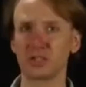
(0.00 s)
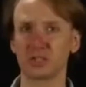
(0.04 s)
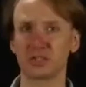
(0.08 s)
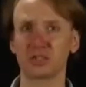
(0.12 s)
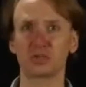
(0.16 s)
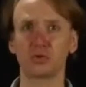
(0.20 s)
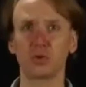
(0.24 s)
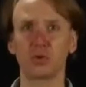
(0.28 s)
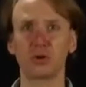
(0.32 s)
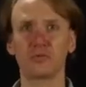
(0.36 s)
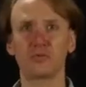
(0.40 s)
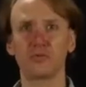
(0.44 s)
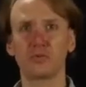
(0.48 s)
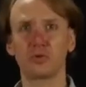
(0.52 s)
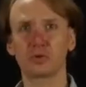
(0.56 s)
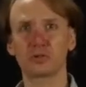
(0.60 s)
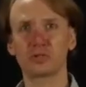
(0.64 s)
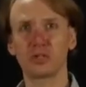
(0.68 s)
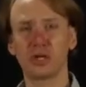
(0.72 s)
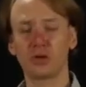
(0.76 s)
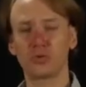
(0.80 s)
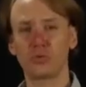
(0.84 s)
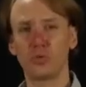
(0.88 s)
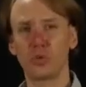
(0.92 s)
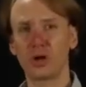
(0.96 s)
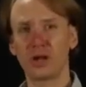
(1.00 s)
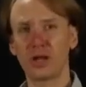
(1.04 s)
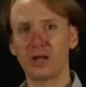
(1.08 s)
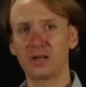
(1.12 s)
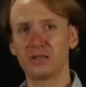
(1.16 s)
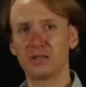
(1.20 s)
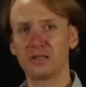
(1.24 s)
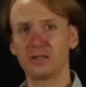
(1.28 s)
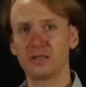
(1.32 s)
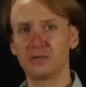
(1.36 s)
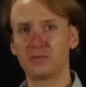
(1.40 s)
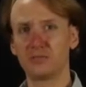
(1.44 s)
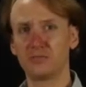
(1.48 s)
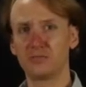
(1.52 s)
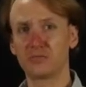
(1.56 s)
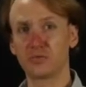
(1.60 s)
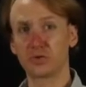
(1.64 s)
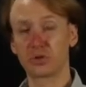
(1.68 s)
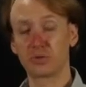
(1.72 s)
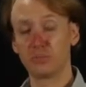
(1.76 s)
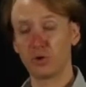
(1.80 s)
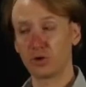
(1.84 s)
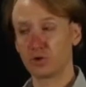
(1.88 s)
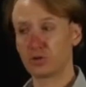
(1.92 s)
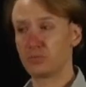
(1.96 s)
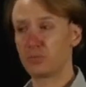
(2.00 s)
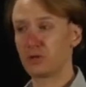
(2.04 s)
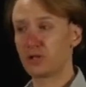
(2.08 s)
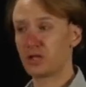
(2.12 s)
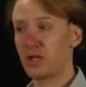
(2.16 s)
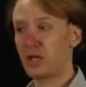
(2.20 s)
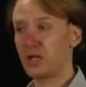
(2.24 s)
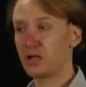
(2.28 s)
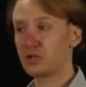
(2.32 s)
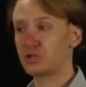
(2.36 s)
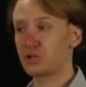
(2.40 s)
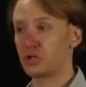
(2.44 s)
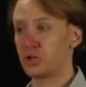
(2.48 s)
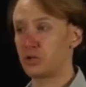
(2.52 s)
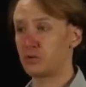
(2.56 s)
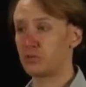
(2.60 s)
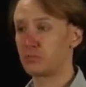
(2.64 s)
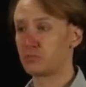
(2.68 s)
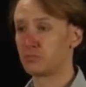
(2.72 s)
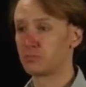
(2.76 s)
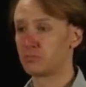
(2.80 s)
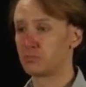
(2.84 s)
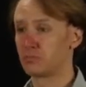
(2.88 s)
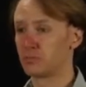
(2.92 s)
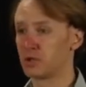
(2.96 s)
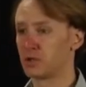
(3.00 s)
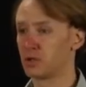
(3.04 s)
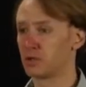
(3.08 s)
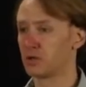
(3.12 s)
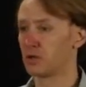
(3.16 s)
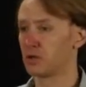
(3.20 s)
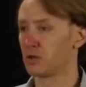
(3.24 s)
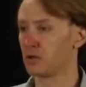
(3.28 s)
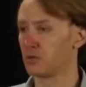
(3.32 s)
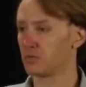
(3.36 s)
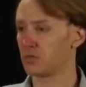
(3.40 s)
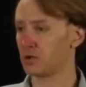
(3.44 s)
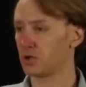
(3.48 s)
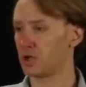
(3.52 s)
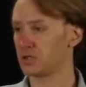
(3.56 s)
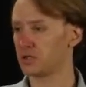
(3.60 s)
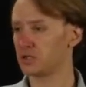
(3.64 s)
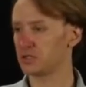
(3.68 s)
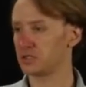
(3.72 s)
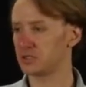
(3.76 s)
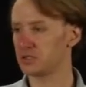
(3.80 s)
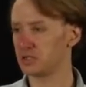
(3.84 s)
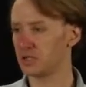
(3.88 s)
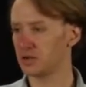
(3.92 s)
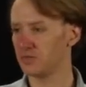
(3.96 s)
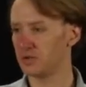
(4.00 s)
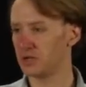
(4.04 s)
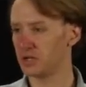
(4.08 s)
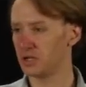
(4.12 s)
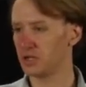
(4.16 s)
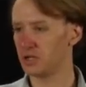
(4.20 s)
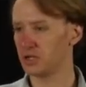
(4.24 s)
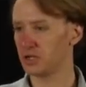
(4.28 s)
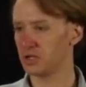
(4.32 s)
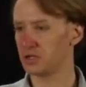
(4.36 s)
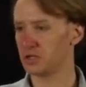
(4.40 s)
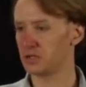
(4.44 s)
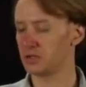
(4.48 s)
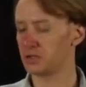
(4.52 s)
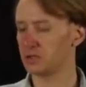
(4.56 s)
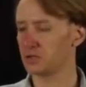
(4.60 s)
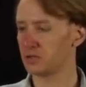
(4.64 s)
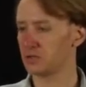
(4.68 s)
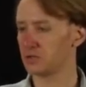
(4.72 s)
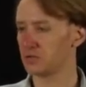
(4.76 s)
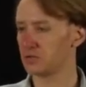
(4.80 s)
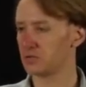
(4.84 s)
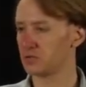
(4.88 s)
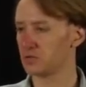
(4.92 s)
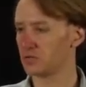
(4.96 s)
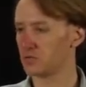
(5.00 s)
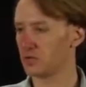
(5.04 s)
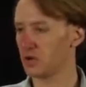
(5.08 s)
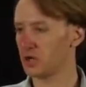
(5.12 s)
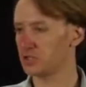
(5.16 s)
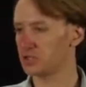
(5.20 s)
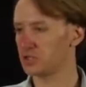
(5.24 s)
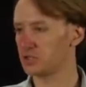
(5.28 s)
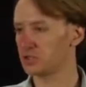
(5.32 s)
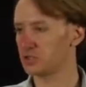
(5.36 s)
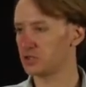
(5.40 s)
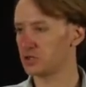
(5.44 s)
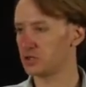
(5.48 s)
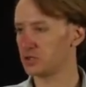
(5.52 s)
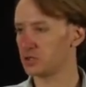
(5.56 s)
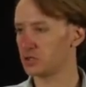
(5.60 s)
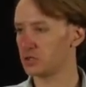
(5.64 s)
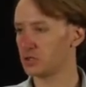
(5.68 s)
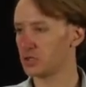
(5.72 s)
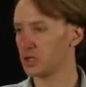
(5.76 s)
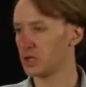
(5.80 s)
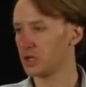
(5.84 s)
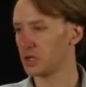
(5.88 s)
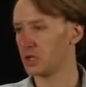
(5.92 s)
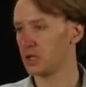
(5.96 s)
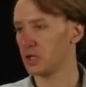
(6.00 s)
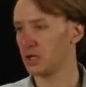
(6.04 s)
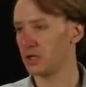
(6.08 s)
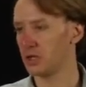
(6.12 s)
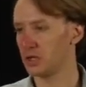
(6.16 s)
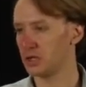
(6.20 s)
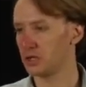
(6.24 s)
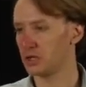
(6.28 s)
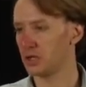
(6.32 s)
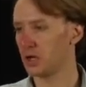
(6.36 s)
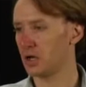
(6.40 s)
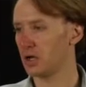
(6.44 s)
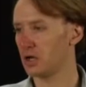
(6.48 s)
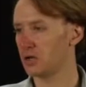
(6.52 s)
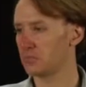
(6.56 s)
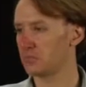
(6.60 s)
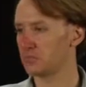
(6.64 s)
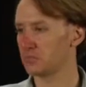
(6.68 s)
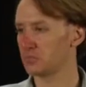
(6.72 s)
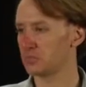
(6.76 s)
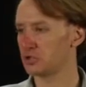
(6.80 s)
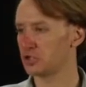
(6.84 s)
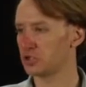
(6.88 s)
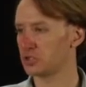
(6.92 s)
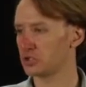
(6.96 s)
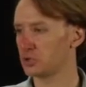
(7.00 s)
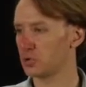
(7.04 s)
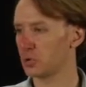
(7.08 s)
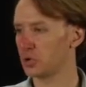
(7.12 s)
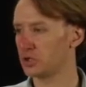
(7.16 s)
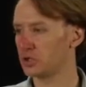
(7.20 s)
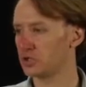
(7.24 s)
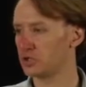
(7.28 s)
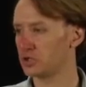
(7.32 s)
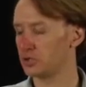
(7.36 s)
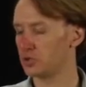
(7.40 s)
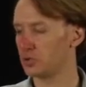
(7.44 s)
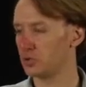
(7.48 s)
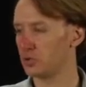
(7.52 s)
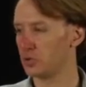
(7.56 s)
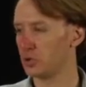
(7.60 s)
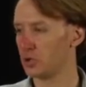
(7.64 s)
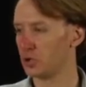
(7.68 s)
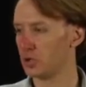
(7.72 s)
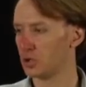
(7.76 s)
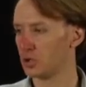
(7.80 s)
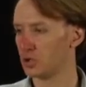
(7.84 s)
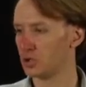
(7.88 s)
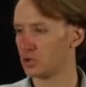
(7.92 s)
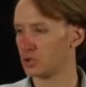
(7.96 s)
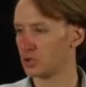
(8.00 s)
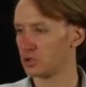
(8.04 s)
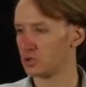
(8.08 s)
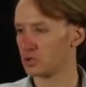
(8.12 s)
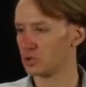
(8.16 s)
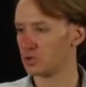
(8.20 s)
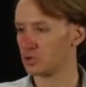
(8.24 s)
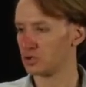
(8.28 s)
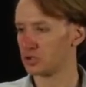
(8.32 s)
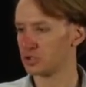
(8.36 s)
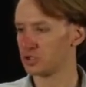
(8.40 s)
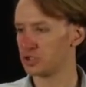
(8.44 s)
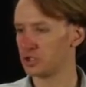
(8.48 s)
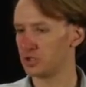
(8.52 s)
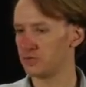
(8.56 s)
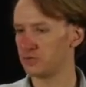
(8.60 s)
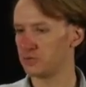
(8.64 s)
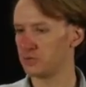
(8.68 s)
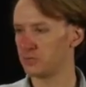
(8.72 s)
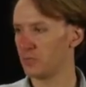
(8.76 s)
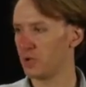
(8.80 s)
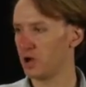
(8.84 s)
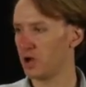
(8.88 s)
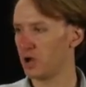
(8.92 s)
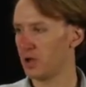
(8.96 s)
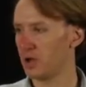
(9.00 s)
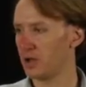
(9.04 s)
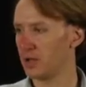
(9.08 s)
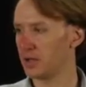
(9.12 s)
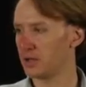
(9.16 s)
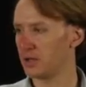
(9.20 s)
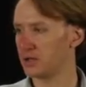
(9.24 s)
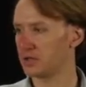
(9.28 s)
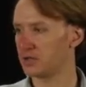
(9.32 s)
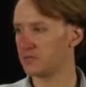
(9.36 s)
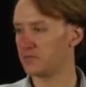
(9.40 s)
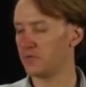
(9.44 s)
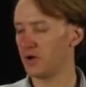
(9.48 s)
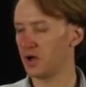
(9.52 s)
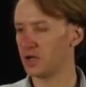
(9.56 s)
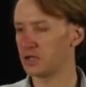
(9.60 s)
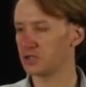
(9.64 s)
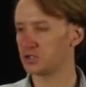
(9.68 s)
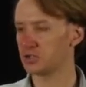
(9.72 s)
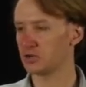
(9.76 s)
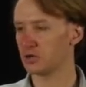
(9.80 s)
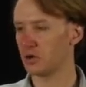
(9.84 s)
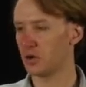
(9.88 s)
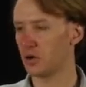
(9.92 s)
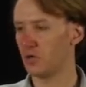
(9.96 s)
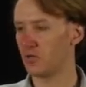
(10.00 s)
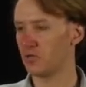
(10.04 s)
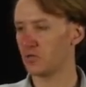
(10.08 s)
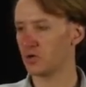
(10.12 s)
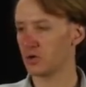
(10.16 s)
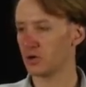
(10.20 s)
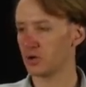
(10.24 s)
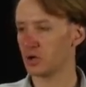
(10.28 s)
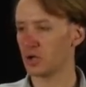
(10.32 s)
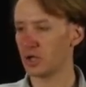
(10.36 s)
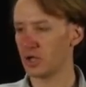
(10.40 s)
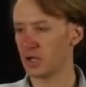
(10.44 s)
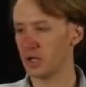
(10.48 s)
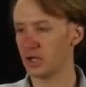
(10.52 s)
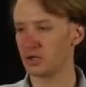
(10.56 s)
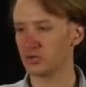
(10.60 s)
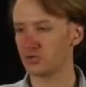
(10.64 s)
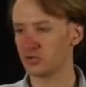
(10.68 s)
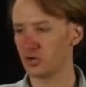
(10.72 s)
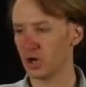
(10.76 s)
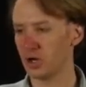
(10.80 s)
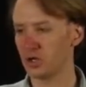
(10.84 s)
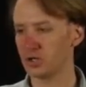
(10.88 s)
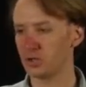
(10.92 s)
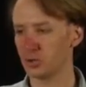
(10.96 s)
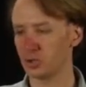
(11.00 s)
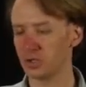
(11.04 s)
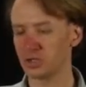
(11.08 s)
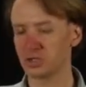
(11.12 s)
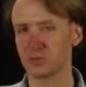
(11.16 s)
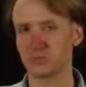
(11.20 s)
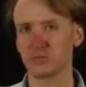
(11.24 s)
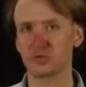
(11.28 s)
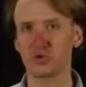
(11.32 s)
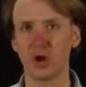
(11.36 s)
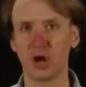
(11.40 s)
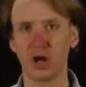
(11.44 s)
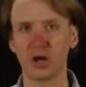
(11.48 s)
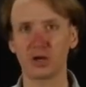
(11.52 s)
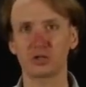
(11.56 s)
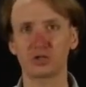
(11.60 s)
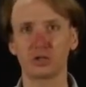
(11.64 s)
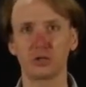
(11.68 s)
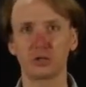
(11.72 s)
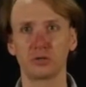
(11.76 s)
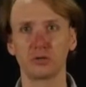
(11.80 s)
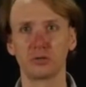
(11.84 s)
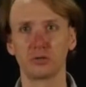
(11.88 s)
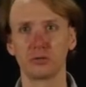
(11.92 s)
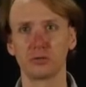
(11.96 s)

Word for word: that sort of looks like what I did for the multiplication. Got this dividend register, and I'm just going to shift my divisor over and try doing subtraction.